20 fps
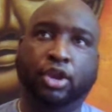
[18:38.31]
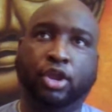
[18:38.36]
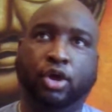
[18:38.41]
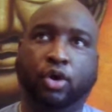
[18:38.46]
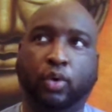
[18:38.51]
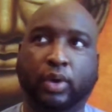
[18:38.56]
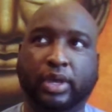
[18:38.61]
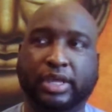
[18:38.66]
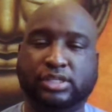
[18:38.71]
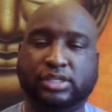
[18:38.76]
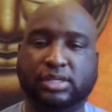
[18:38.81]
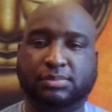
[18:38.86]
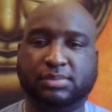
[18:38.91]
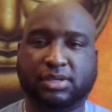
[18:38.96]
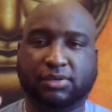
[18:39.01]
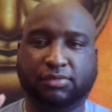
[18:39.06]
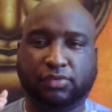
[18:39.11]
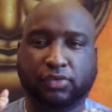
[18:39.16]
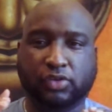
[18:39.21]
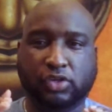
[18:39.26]
Now, in
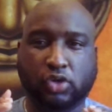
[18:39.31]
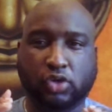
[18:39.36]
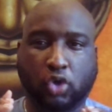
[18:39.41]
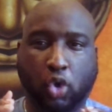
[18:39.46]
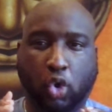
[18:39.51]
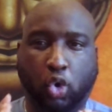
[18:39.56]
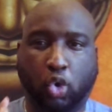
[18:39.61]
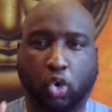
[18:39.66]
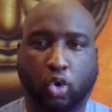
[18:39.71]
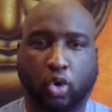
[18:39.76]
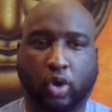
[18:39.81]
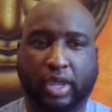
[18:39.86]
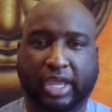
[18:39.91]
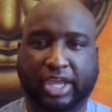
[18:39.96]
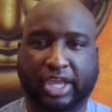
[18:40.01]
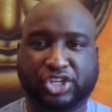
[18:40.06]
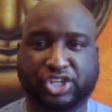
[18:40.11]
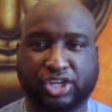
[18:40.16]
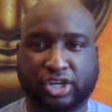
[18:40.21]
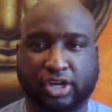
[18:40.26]
terms of core
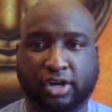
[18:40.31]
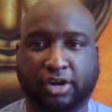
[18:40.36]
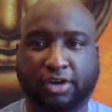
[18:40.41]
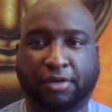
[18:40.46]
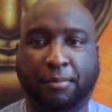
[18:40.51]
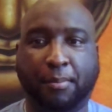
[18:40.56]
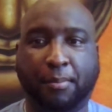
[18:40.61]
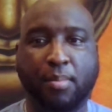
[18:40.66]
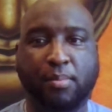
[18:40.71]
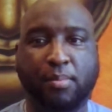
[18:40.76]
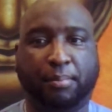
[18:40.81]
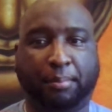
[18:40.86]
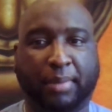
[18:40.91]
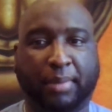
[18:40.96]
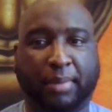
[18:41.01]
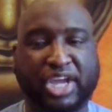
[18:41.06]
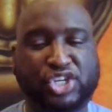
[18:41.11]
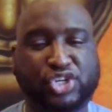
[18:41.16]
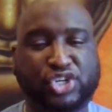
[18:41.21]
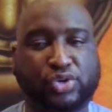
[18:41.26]
HR,
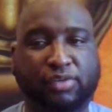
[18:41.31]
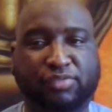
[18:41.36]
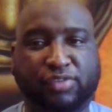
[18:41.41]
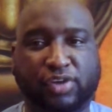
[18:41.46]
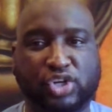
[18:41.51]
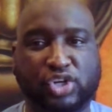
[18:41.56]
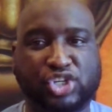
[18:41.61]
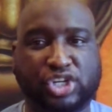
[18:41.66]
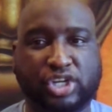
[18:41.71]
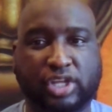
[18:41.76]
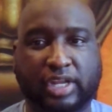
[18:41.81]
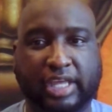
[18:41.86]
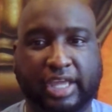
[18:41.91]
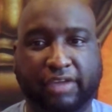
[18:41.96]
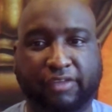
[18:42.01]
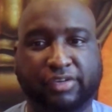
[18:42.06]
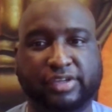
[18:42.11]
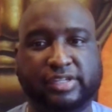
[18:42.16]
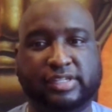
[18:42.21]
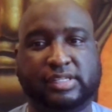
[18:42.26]
my three functional
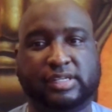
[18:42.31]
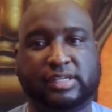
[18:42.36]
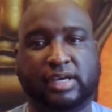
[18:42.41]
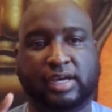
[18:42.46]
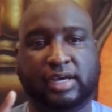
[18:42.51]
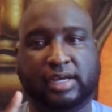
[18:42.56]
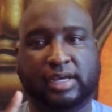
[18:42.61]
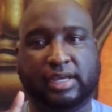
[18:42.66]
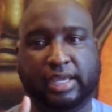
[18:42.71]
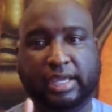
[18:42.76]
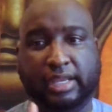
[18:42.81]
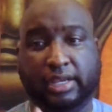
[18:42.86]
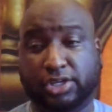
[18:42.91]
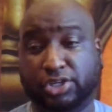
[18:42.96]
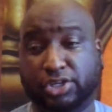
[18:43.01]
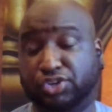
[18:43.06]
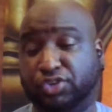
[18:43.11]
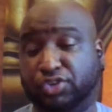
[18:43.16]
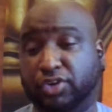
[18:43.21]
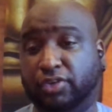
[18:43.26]
areas are
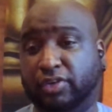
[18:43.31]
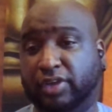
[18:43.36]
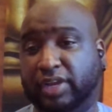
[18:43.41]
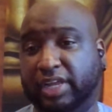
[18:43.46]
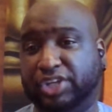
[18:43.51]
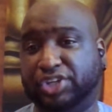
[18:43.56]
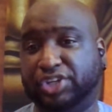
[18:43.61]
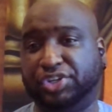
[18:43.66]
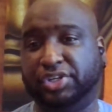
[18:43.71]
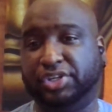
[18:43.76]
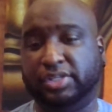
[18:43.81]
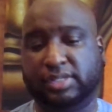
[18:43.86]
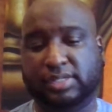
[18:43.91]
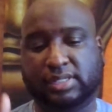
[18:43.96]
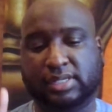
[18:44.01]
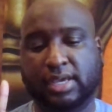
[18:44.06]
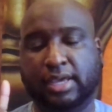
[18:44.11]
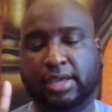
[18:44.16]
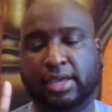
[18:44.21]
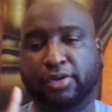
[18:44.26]
industrial
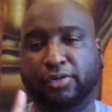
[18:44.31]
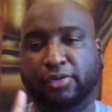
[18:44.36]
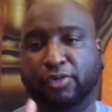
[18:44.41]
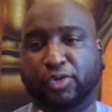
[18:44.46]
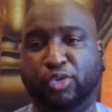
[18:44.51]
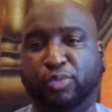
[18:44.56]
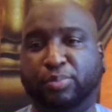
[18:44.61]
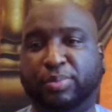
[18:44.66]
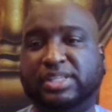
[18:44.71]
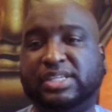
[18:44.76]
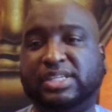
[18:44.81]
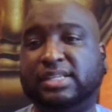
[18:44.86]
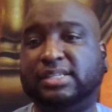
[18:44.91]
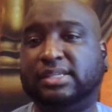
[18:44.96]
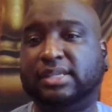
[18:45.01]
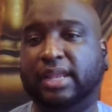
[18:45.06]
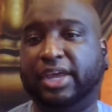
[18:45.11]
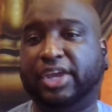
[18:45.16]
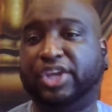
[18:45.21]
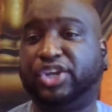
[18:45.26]
relations, recruitment and
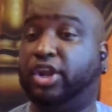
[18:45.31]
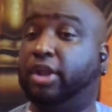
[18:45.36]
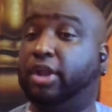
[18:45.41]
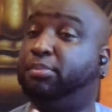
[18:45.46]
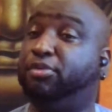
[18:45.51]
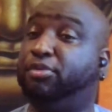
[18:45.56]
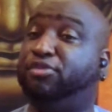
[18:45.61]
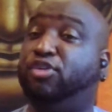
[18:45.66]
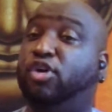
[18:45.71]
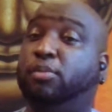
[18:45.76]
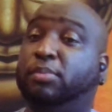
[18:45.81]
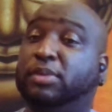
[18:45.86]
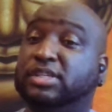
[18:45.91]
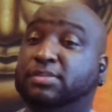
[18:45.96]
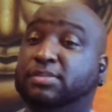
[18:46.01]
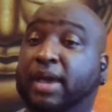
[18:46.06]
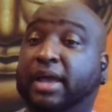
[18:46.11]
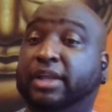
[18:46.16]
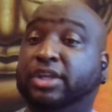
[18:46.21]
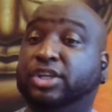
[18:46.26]
selection, and
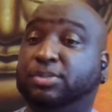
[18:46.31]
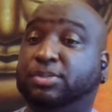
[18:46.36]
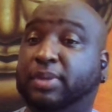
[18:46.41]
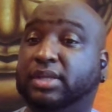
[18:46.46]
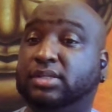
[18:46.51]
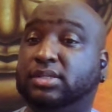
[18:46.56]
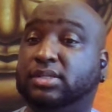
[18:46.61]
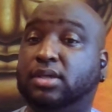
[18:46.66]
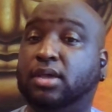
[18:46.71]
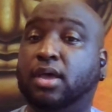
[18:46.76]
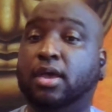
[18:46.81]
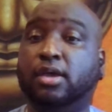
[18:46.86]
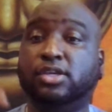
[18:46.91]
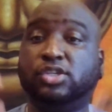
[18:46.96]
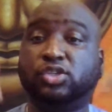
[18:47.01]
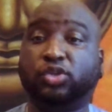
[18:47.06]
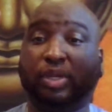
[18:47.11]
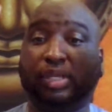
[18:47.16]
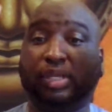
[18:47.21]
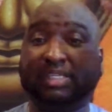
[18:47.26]
performance management.
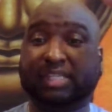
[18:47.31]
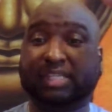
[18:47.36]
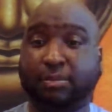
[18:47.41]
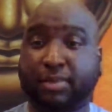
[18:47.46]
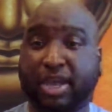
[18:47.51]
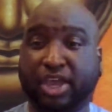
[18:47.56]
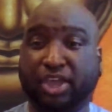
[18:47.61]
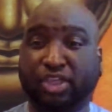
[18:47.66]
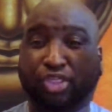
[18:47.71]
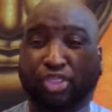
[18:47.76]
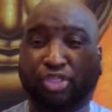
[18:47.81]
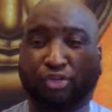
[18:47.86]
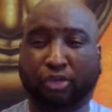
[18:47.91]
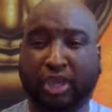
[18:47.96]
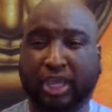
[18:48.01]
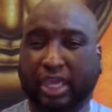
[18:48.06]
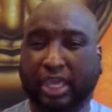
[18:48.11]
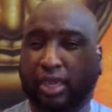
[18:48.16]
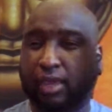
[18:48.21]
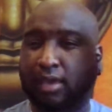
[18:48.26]
So these are my
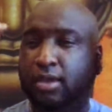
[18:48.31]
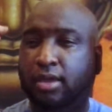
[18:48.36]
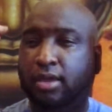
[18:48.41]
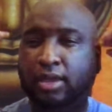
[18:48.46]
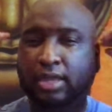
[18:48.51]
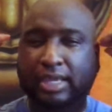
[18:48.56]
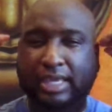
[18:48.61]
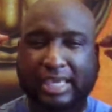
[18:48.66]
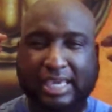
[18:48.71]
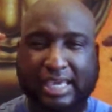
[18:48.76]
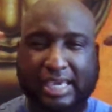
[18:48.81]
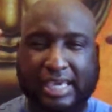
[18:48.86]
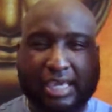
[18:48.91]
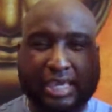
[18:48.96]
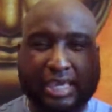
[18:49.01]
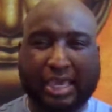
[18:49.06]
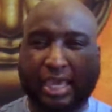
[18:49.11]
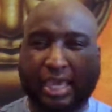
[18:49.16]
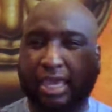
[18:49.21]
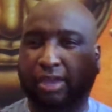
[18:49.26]
three
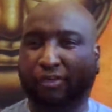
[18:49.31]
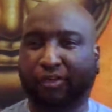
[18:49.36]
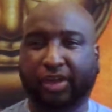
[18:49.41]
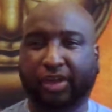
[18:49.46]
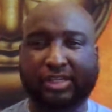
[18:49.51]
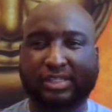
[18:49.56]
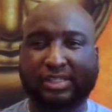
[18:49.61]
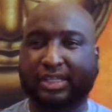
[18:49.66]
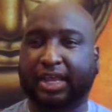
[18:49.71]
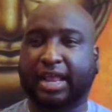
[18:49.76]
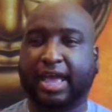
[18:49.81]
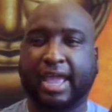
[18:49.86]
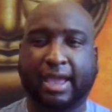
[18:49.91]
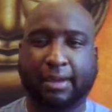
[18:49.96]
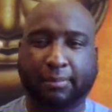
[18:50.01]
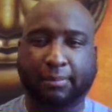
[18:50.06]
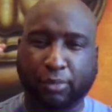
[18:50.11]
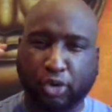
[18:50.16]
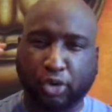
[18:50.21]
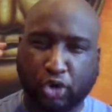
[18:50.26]
key areas that I
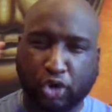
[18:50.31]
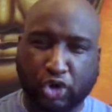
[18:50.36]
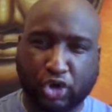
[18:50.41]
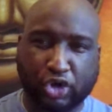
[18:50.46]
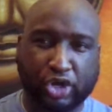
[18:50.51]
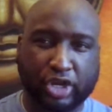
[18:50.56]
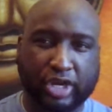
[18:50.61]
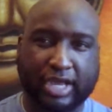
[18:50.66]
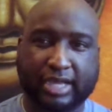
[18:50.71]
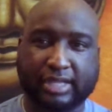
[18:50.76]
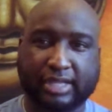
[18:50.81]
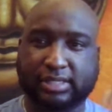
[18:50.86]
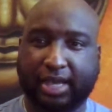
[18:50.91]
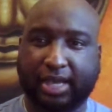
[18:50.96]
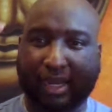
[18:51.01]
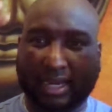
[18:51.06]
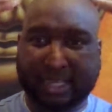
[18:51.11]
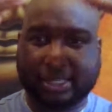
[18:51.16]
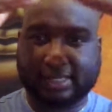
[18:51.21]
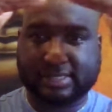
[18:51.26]
am good at,
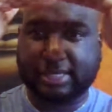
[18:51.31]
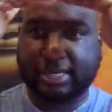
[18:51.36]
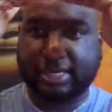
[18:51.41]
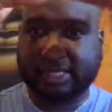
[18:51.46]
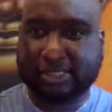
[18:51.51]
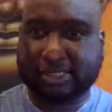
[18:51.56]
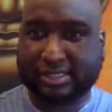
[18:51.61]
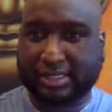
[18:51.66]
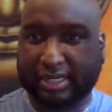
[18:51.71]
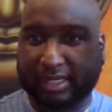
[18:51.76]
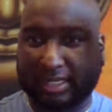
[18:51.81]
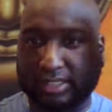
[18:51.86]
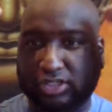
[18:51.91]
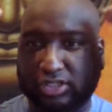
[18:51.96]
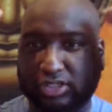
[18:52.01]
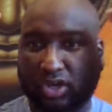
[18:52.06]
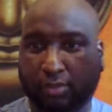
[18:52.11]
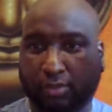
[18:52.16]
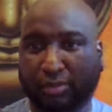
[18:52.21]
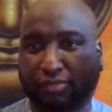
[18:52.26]
and that's listed at the
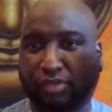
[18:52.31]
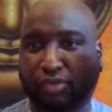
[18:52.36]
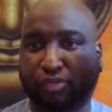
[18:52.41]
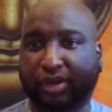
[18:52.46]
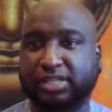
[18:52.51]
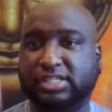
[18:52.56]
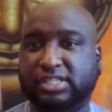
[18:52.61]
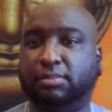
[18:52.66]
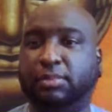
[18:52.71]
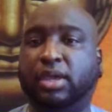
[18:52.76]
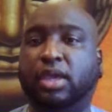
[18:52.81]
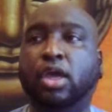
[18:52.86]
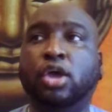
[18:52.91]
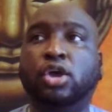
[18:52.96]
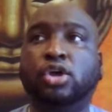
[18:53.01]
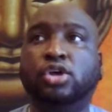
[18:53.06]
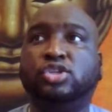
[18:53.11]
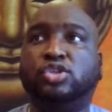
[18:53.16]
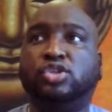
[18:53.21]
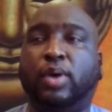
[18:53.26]
top of the resume.
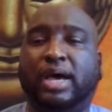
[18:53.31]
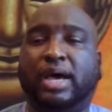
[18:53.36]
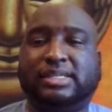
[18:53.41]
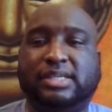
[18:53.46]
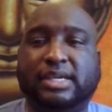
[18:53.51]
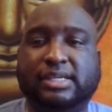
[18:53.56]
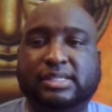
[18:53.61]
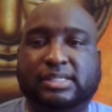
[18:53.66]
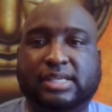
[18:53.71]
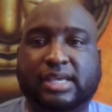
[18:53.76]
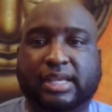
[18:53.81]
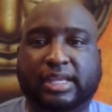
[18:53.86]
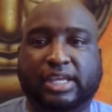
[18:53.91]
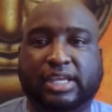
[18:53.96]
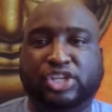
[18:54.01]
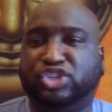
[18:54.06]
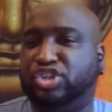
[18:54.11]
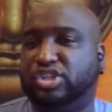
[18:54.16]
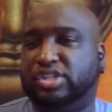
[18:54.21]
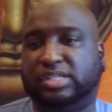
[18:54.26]
So as I said,
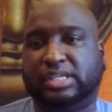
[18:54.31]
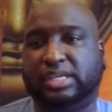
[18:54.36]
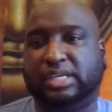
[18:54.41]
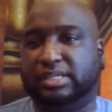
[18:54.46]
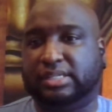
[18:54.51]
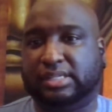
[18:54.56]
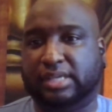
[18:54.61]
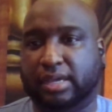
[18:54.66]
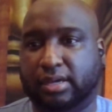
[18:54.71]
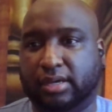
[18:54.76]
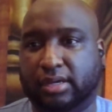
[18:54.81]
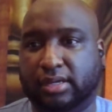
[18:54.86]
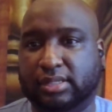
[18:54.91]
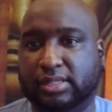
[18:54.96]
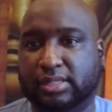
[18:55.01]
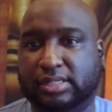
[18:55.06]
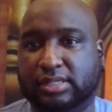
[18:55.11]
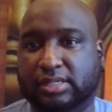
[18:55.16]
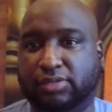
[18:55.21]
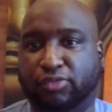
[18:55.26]
it's just 6
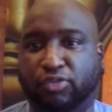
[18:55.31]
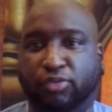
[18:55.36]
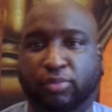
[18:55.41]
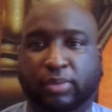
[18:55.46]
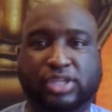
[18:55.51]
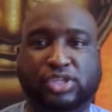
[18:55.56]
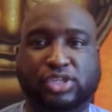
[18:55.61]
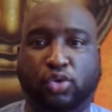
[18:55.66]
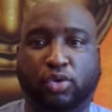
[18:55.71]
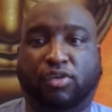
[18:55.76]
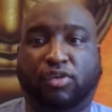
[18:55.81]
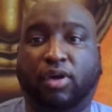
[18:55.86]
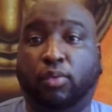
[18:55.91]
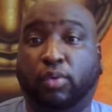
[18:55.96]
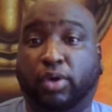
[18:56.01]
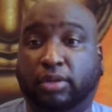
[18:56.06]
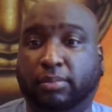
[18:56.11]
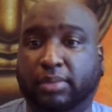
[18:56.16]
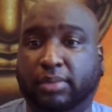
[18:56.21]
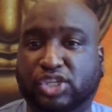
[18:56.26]
seconds for me to know if I
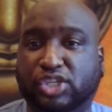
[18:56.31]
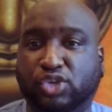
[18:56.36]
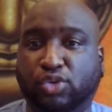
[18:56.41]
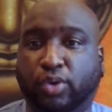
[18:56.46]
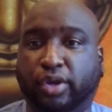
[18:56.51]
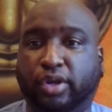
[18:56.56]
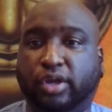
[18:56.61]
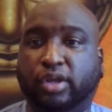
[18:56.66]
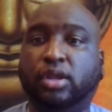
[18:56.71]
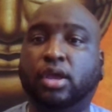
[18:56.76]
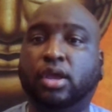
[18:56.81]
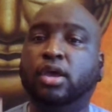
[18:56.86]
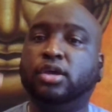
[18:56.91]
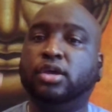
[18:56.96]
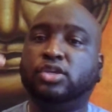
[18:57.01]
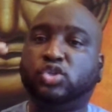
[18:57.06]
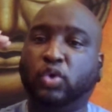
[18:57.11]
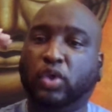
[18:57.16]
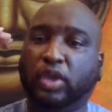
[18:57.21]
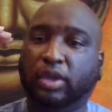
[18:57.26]
want to meet you or not.
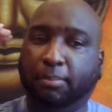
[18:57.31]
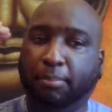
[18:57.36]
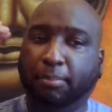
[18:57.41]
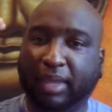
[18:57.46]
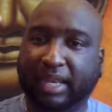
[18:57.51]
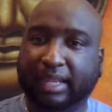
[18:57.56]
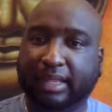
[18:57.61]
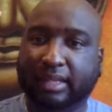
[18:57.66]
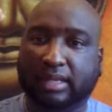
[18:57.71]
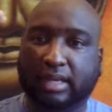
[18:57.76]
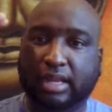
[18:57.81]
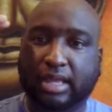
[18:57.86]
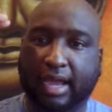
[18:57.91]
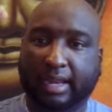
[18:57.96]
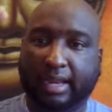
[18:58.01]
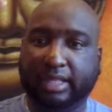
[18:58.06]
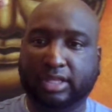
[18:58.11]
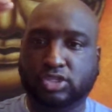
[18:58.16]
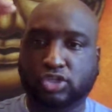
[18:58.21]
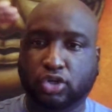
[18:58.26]
So immediately
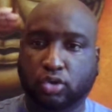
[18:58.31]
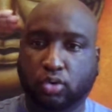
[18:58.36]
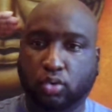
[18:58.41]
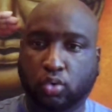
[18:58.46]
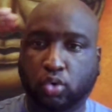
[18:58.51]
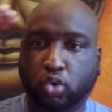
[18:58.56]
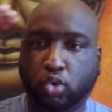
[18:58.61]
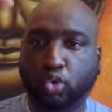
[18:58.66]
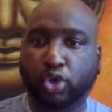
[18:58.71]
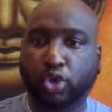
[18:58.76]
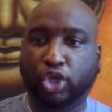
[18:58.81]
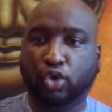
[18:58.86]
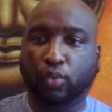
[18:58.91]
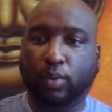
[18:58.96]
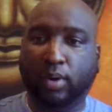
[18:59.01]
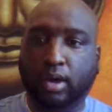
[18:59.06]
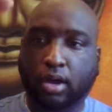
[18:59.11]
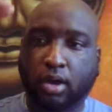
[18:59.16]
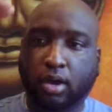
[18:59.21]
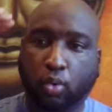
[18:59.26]
I need to know who
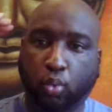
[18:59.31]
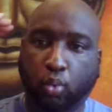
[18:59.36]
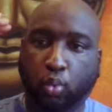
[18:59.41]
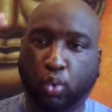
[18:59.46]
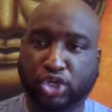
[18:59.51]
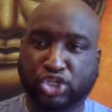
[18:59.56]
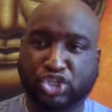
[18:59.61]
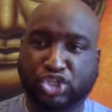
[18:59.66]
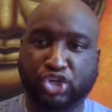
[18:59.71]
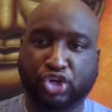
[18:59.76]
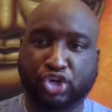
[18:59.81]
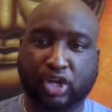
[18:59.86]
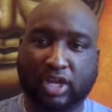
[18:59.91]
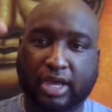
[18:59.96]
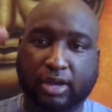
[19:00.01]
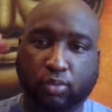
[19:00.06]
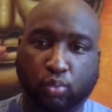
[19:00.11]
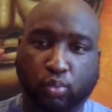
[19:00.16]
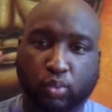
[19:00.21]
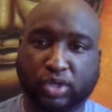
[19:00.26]
you are, what you're good
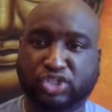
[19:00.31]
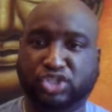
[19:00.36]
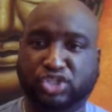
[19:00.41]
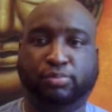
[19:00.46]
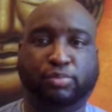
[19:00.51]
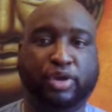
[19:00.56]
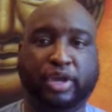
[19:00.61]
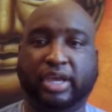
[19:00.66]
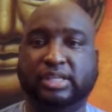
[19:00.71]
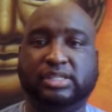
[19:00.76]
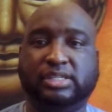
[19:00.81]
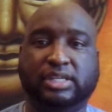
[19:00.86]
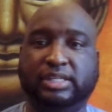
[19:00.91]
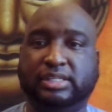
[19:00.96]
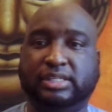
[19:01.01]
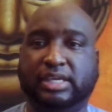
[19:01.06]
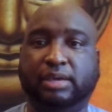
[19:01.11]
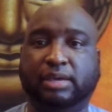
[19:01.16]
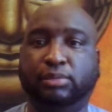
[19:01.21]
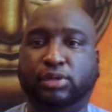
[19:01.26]
at, what you're bringing to
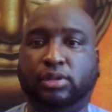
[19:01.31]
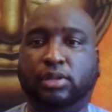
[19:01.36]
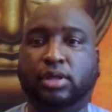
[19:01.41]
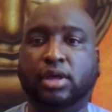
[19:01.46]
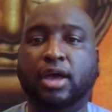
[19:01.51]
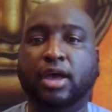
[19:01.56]
the table.